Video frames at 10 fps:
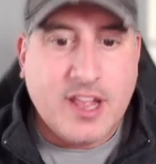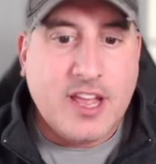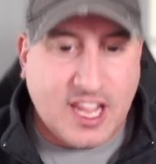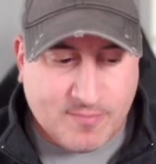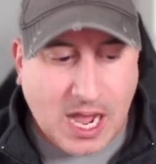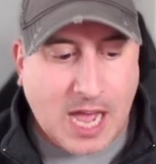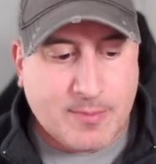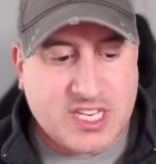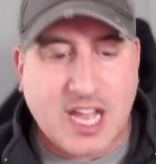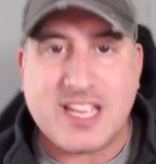If Muhammad
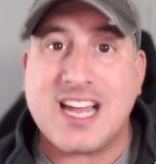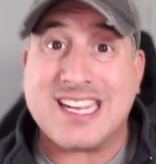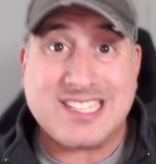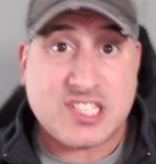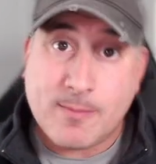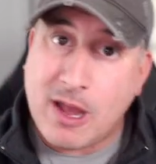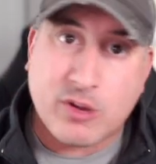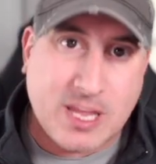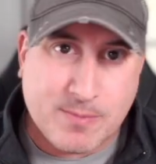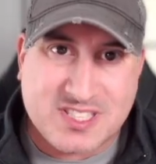Yahya can somehow
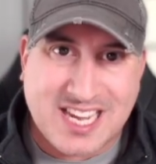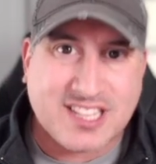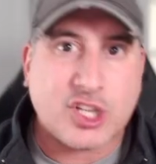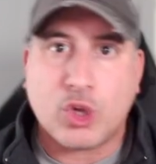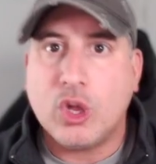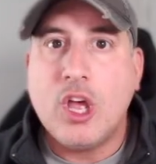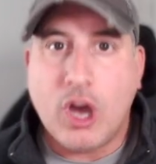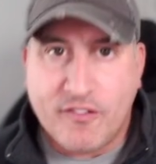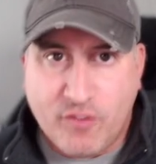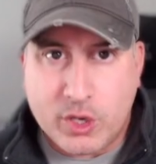keep it technical,
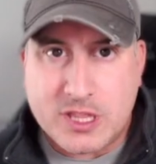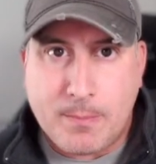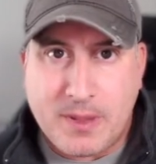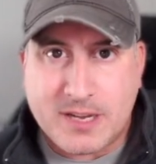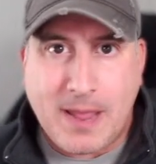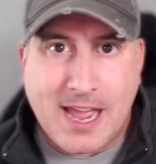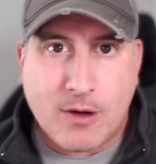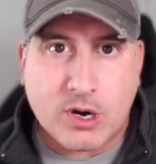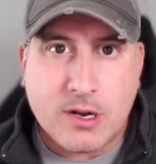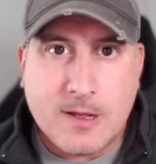avoid the big
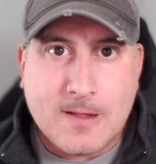power,